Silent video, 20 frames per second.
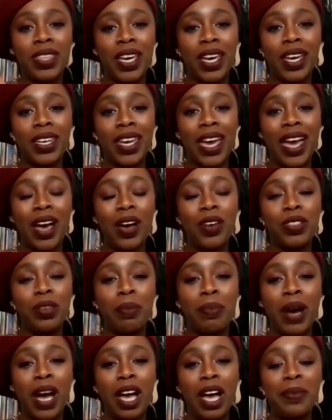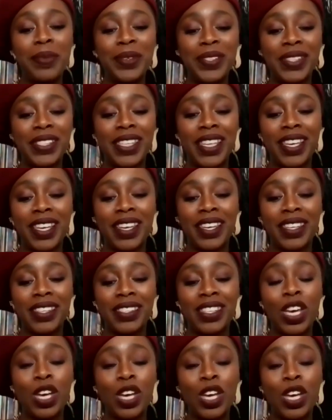that, how the Bible
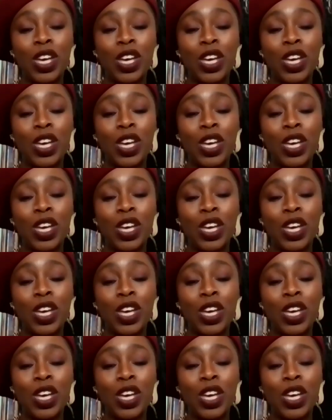says